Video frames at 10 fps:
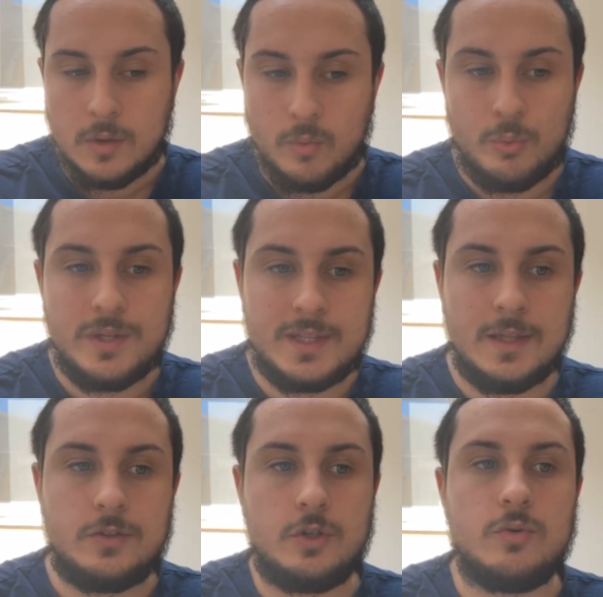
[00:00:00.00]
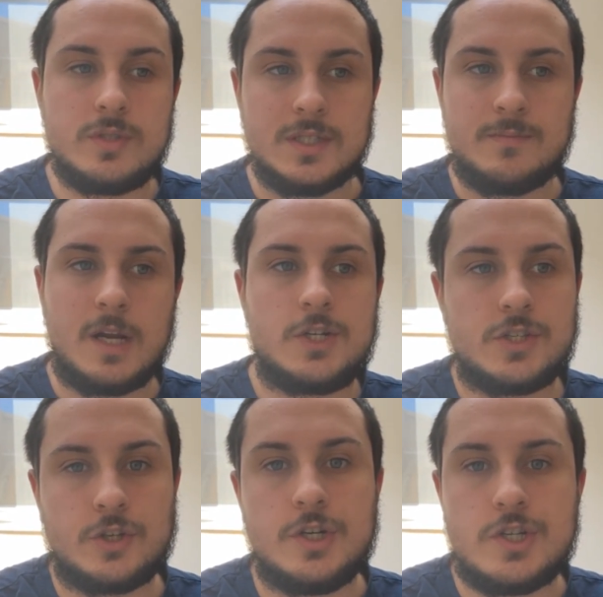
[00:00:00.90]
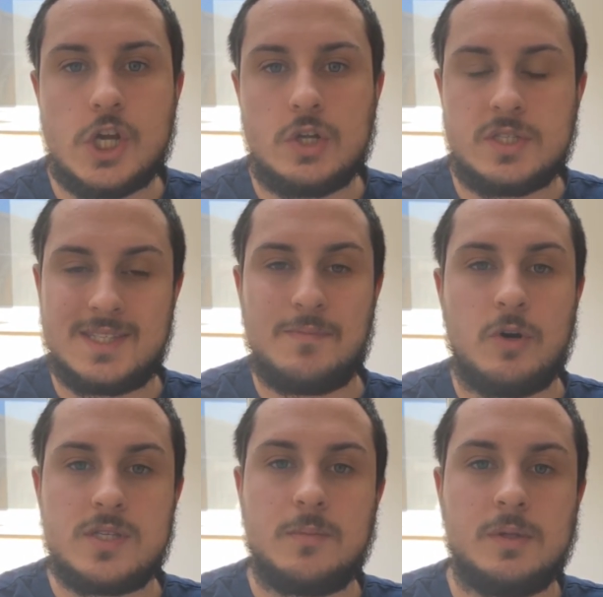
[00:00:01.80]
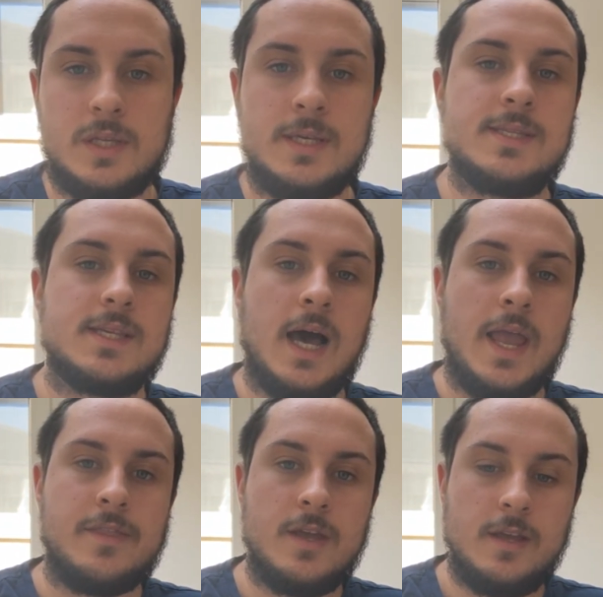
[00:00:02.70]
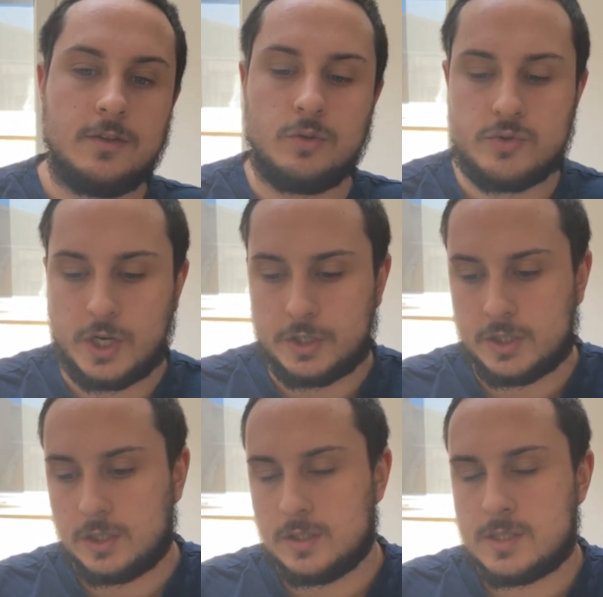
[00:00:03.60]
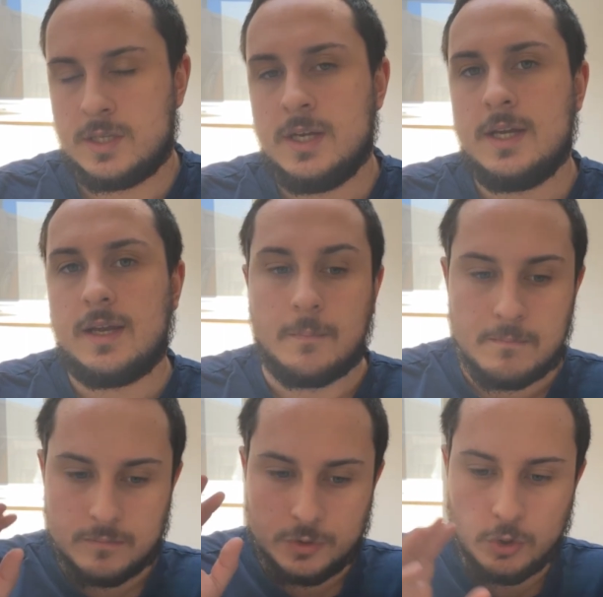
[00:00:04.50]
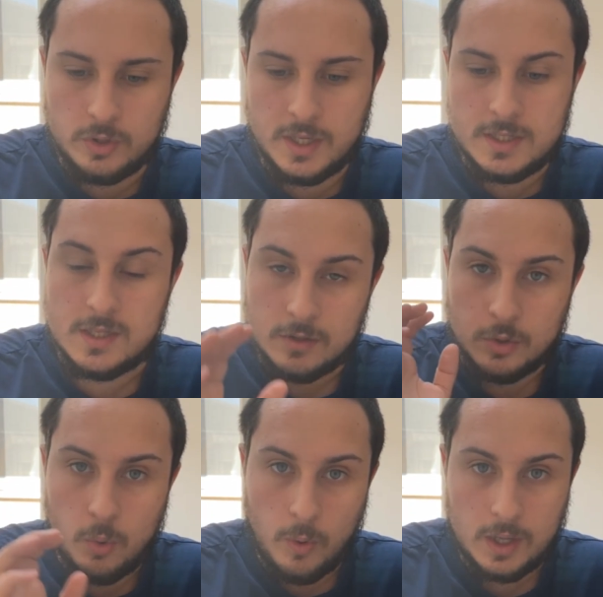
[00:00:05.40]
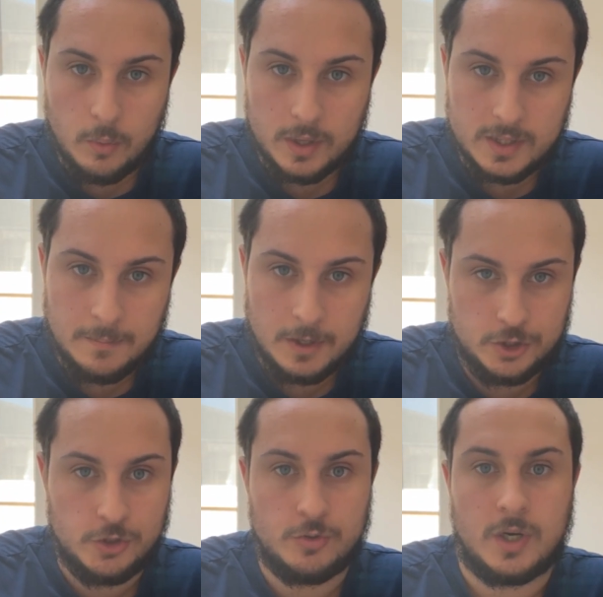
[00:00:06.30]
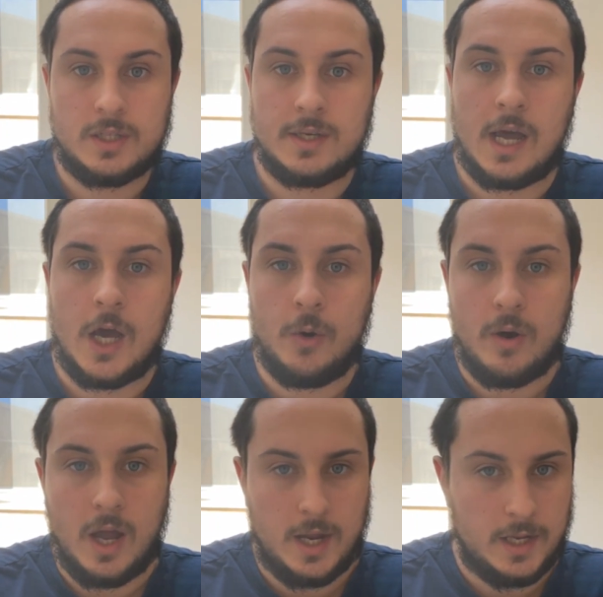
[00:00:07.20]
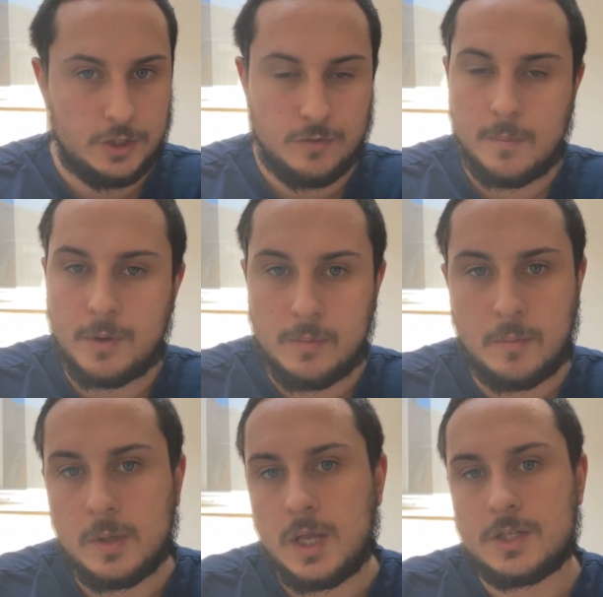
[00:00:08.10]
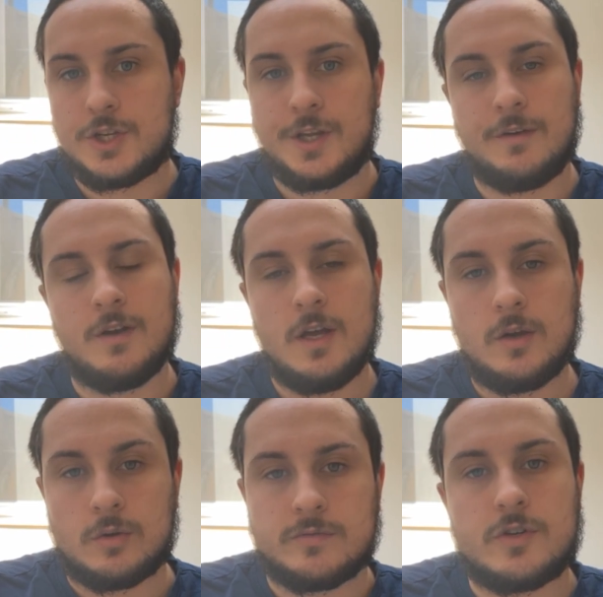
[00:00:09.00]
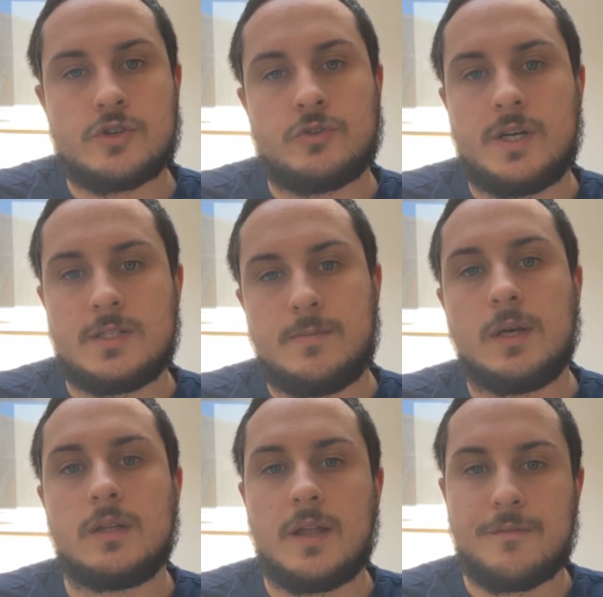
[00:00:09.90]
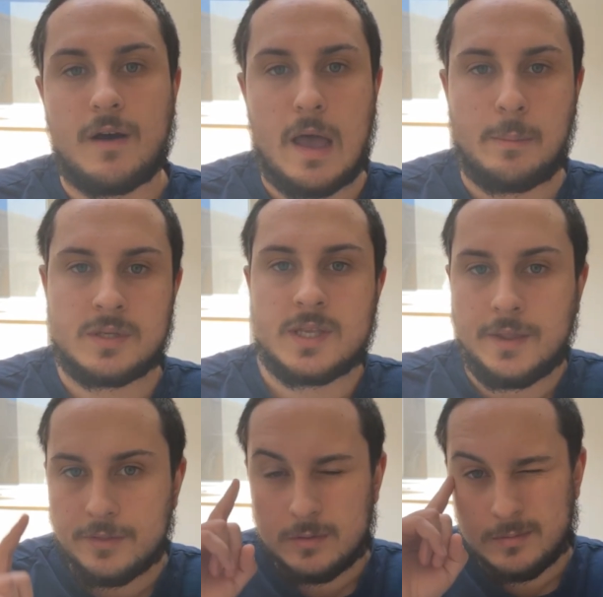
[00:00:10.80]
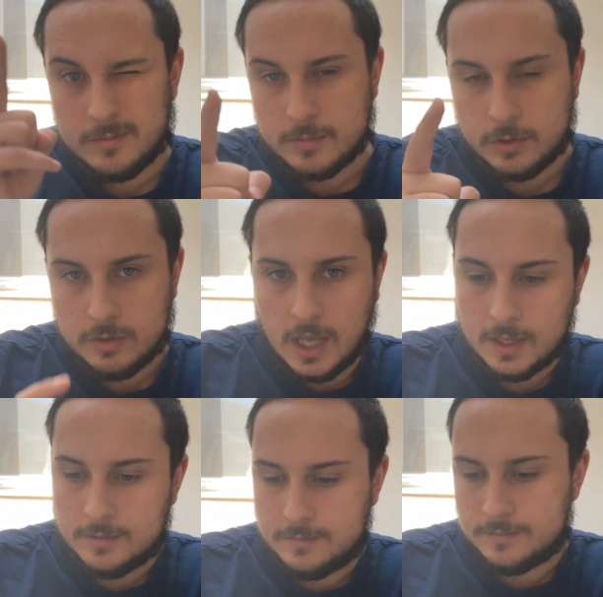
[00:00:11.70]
we tend to use as much screenshots as possible inside those articles. Do this, do what I mentioned you right now, and you will probably achieve conversion rates bigger than 5%. Good luck.